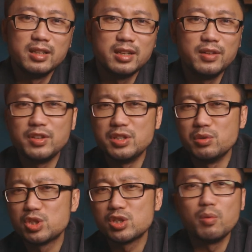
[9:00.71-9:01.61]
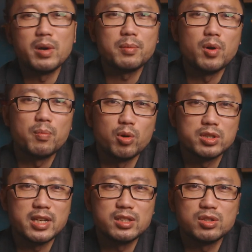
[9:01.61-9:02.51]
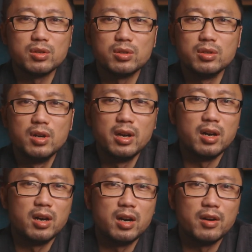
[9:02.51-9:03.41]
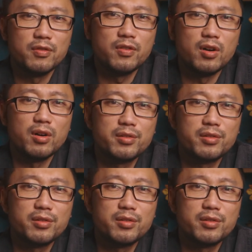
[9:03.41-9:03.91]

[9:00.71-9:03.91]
giving you so much more potential for